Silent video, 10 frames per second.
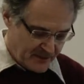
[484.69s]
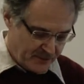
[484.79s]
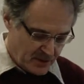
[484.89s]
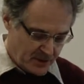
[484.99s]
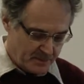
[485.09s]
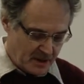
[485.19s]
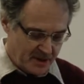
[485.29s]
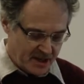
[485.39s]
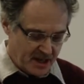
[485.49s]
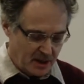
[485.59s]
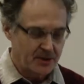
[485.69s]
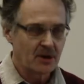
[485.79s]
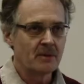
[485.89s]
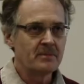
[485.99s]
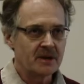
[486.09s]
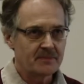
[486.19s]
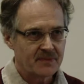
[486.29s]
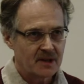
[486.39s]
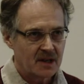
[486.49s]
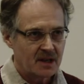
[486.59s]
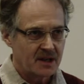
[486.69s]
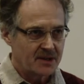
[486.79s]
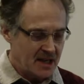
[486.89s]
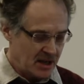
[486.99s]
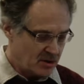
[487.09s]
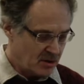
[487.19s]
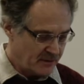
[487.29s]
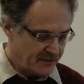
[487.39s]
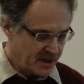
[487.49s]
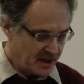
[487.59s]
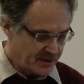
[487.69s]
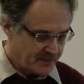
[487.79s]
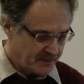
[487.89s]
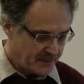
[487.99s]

for the public health lobby in the alcohol field